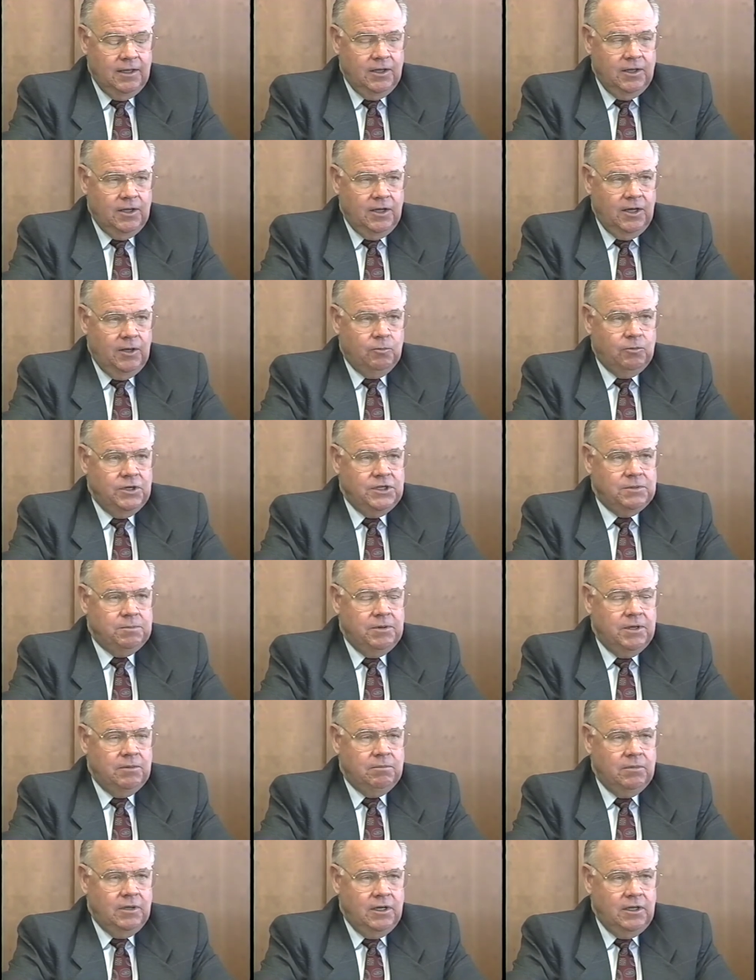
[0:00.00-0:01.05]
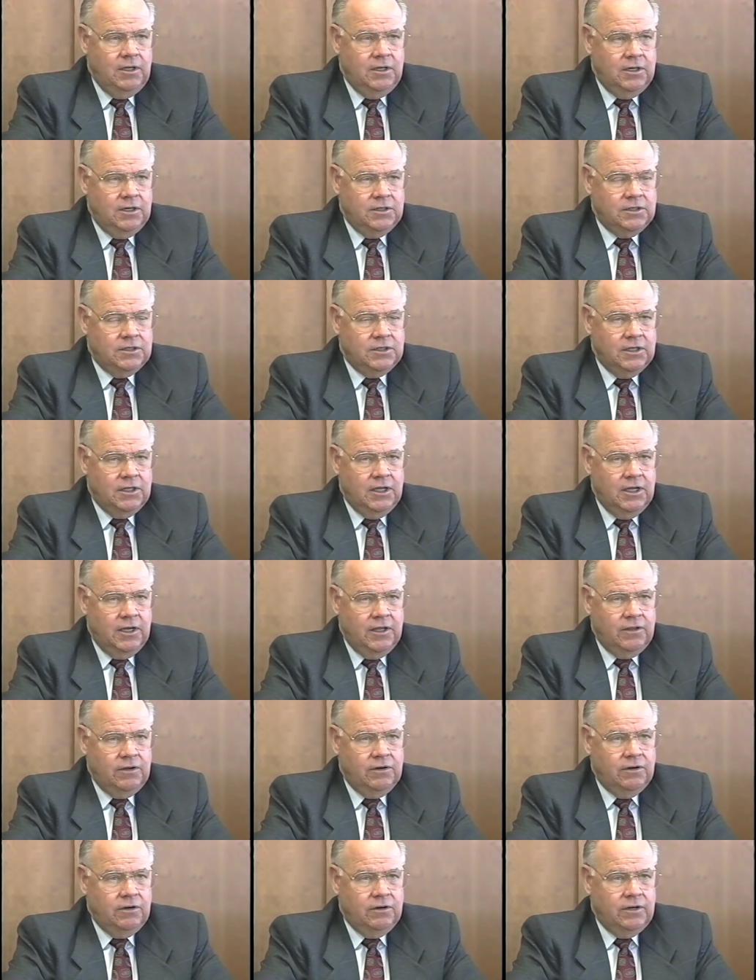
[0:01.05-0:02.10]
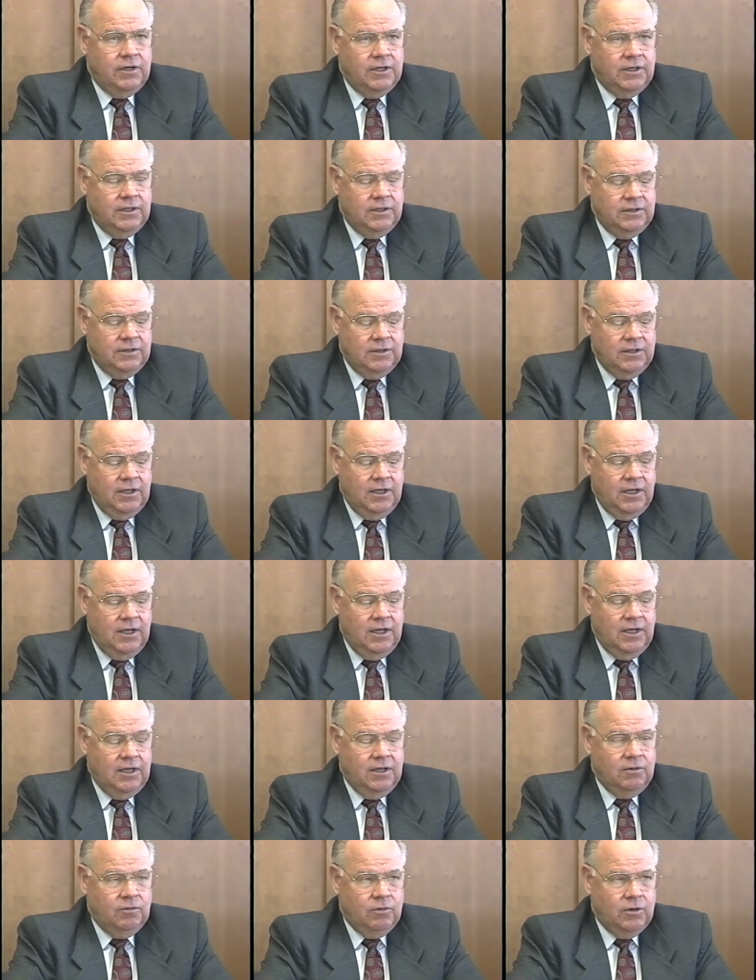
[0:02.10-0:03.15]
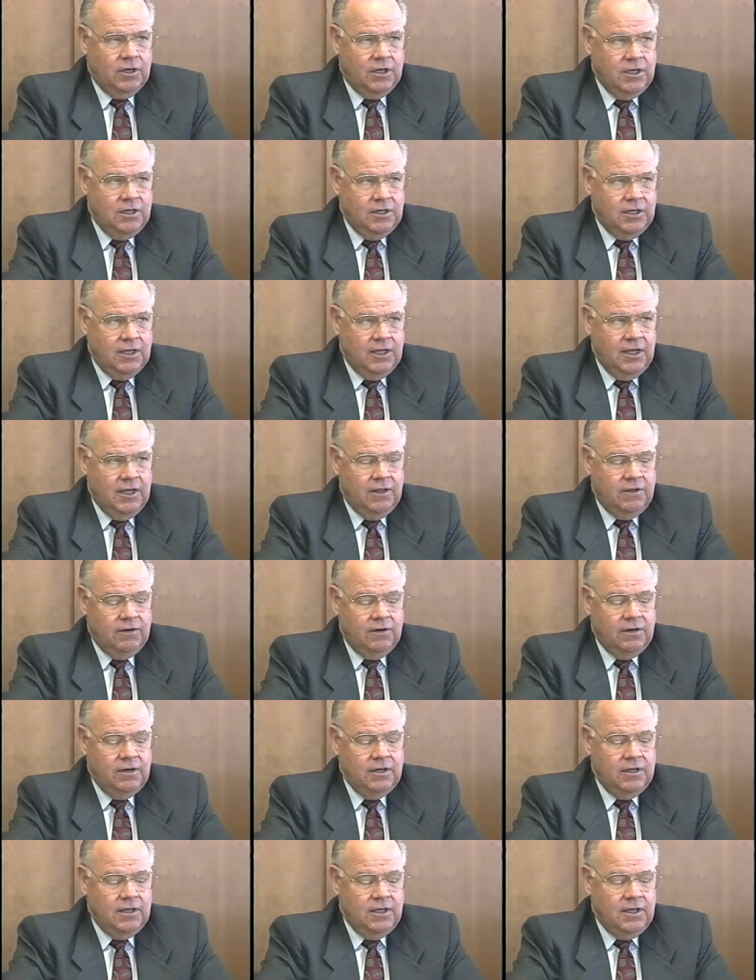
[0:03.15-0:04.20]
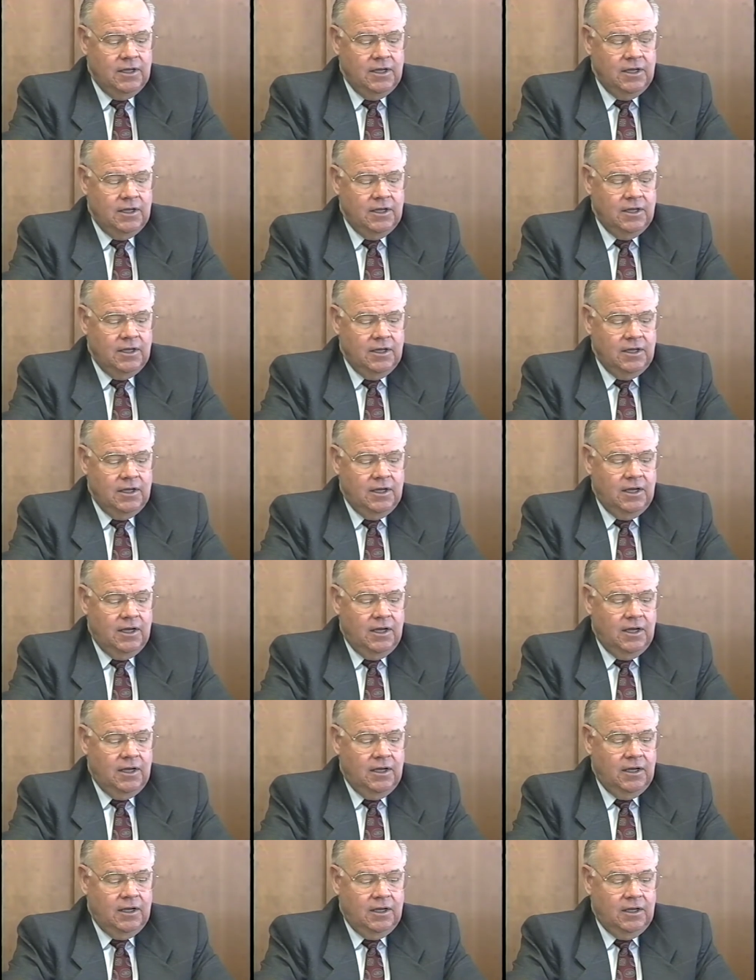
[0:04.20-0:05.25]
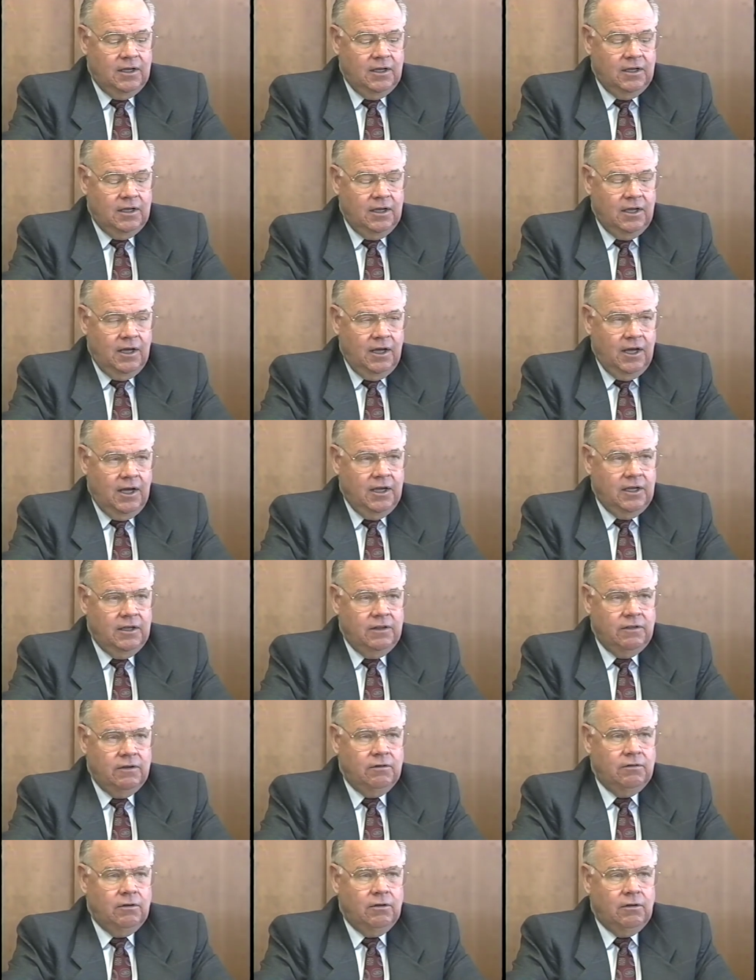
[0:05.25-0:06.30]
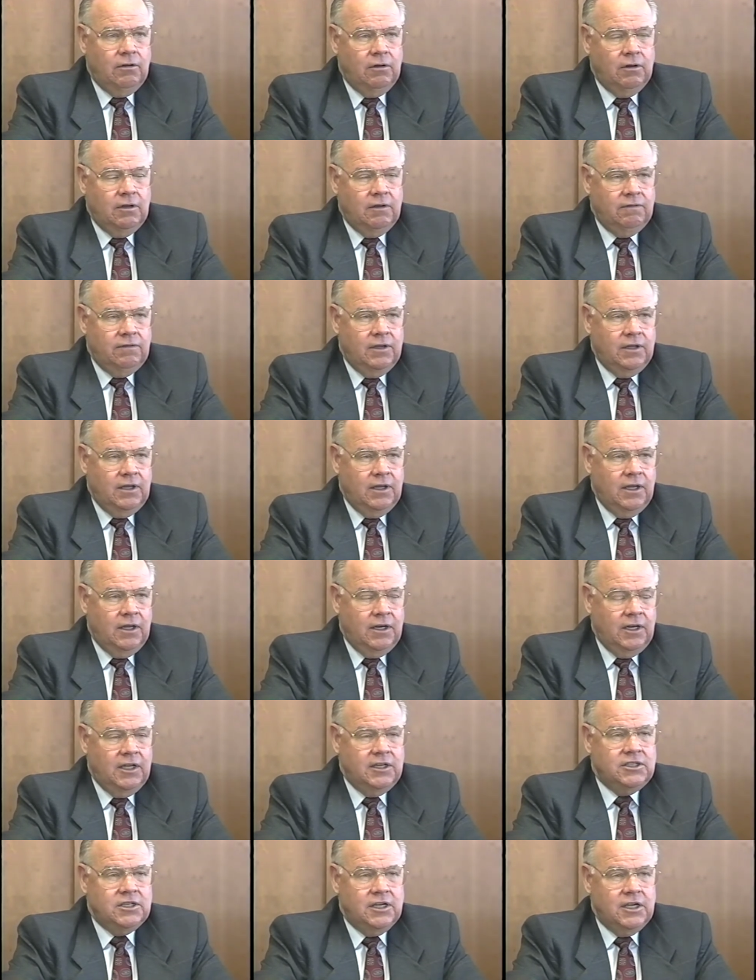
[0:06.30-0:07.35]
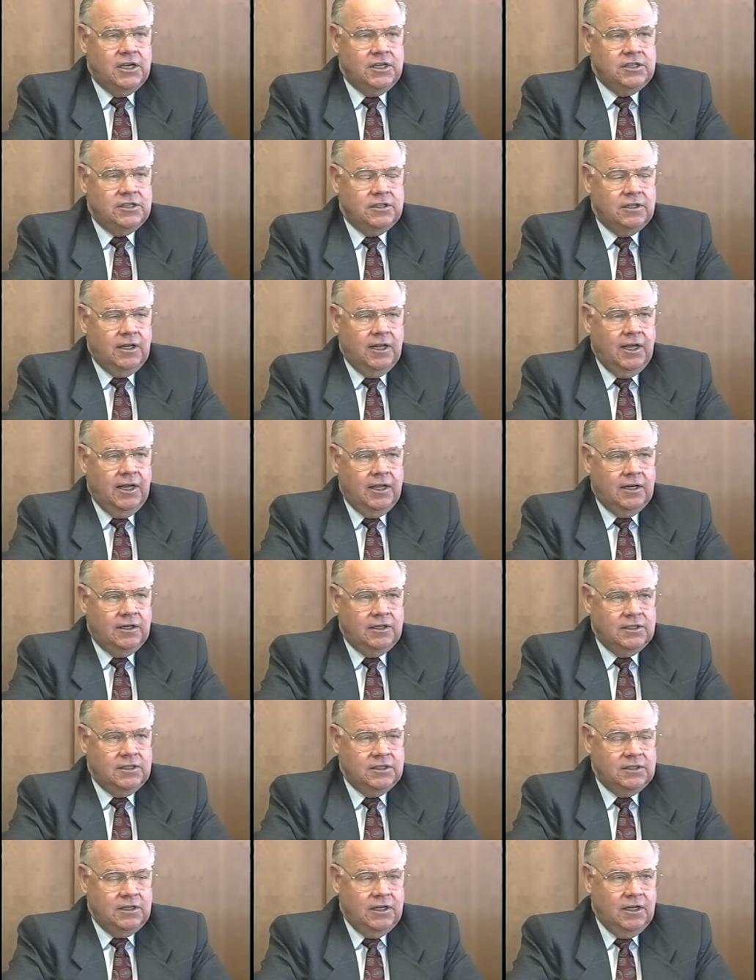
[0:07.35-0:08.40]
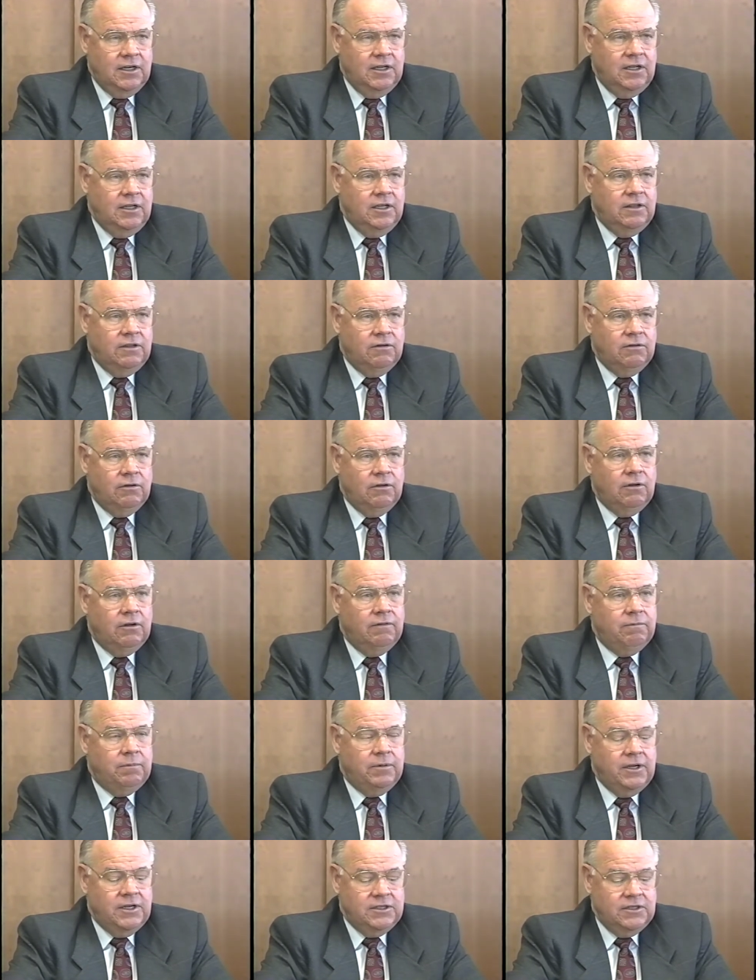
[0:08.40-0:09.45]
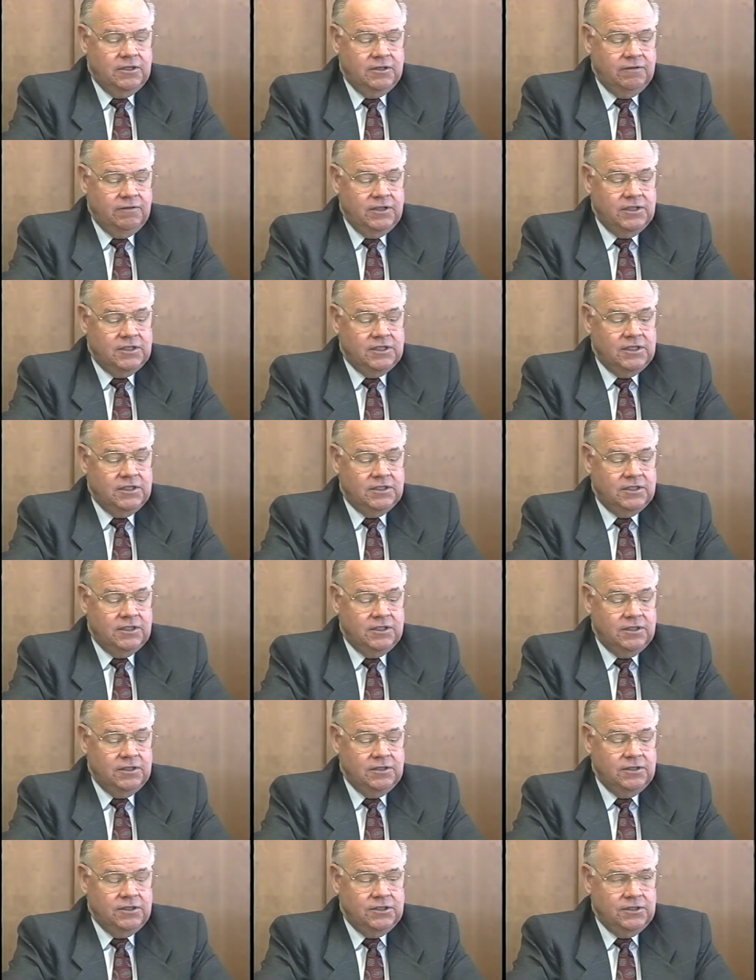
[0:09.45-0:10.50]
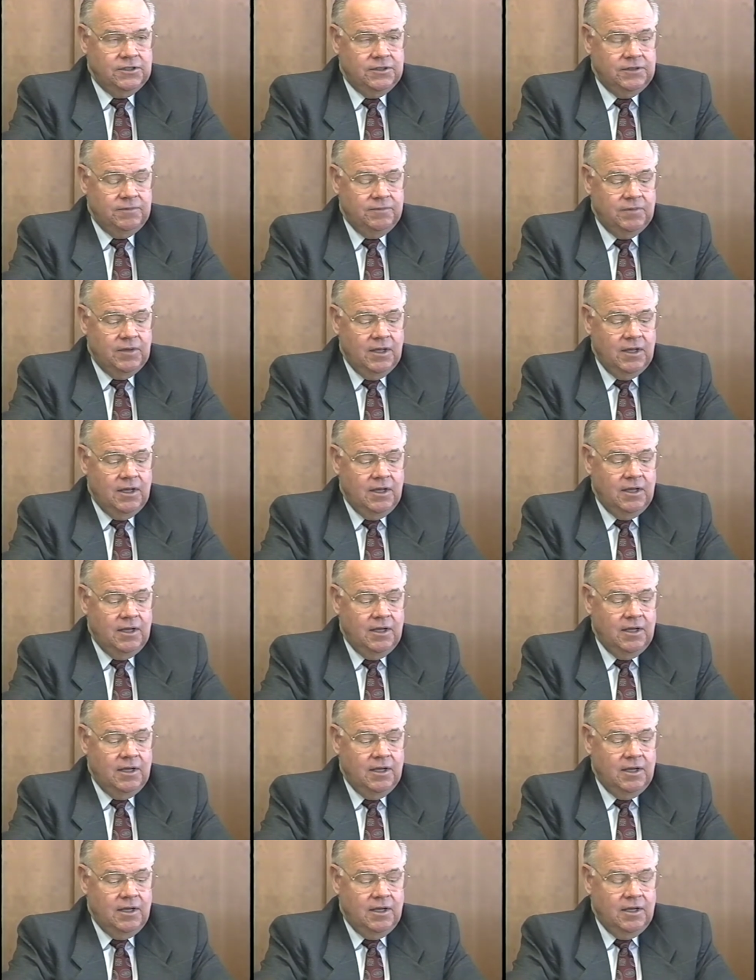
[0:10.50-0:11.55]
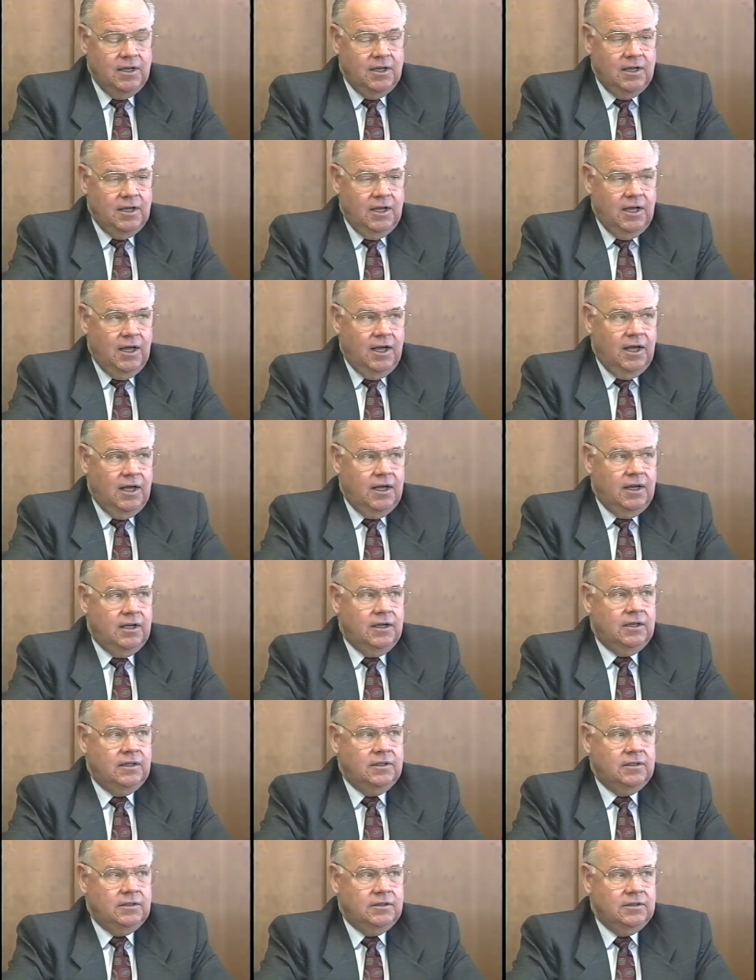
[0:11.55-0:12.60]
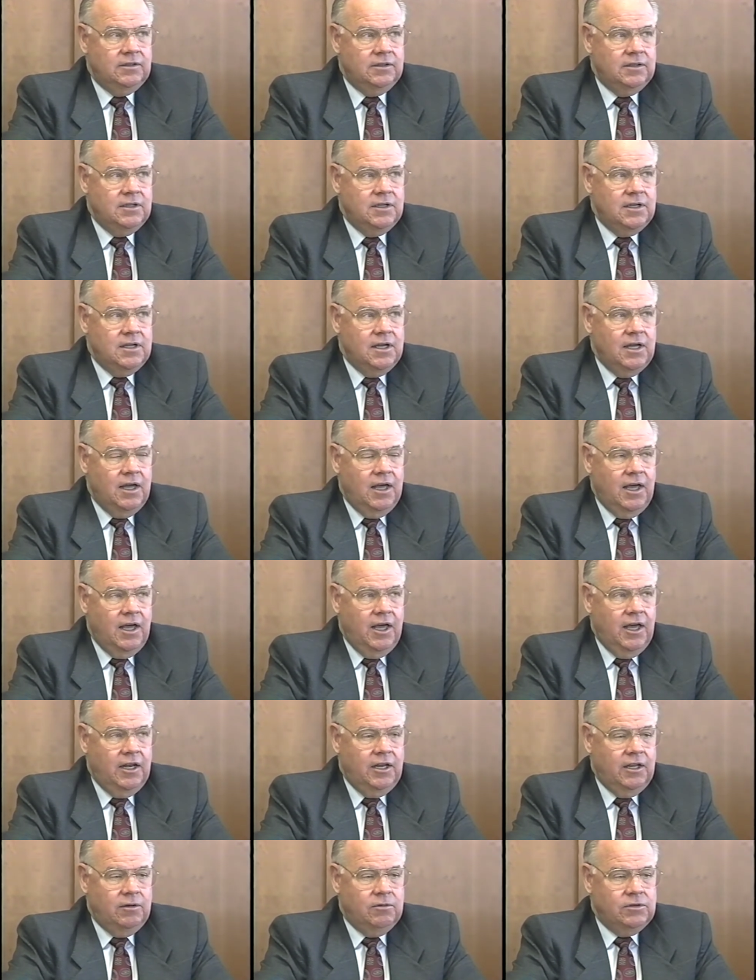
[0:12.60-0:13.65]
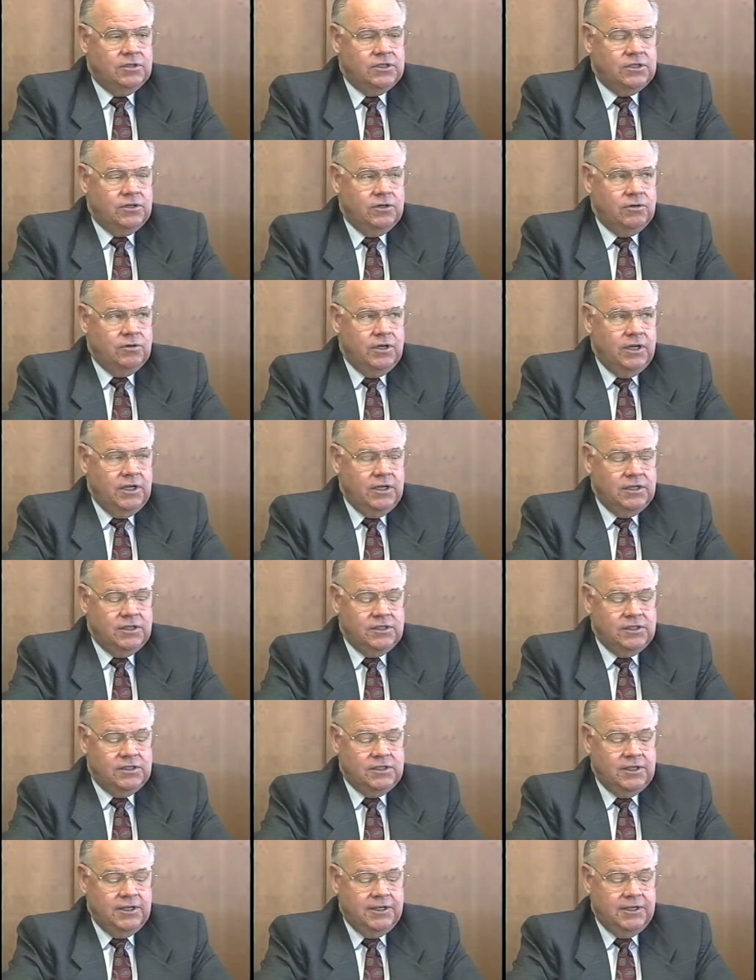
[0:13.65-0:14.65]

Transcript: and we spent many years together, uh, uh working together. Uh, I in the role of a, an educational analyst, and he in the role of president of this institution. Uh, and it was through his